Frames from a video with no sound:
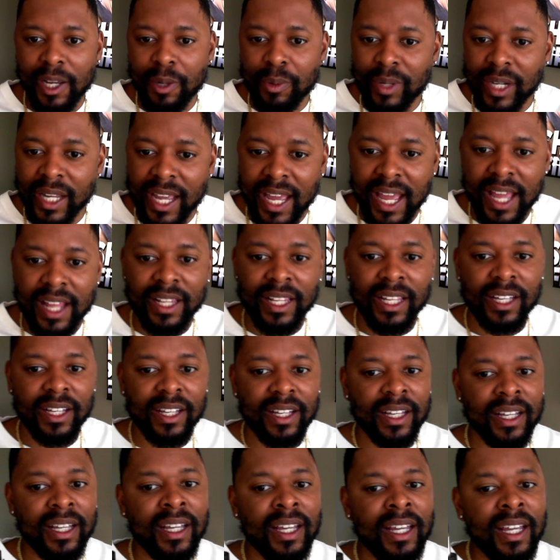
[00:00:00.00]
When they had
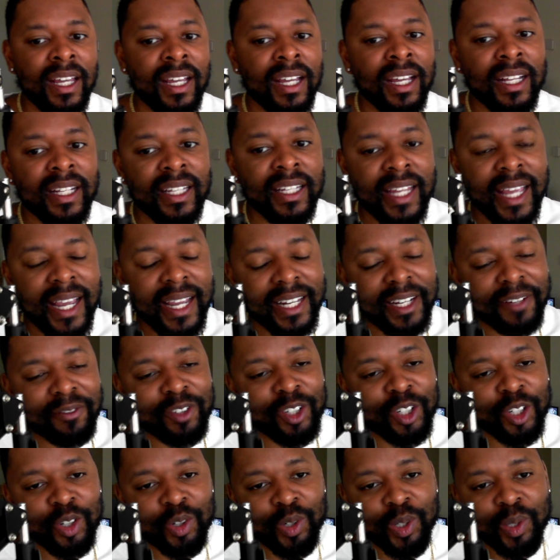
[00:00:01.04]
the negative
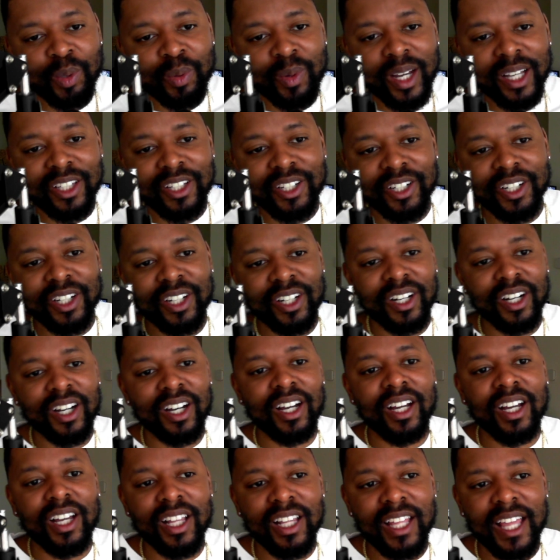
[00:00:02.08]
degree weather,
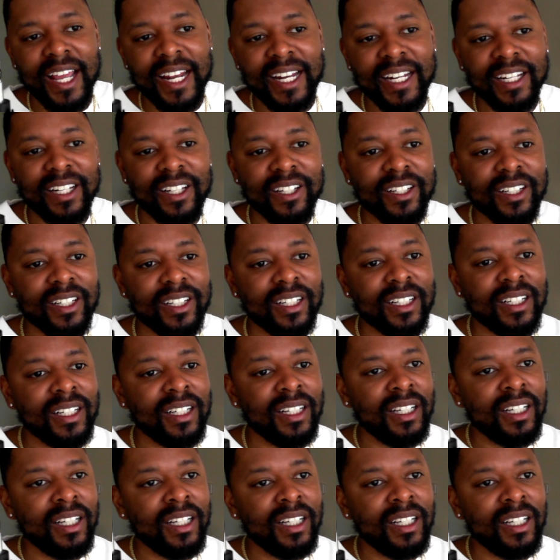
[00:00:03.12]
a lot of the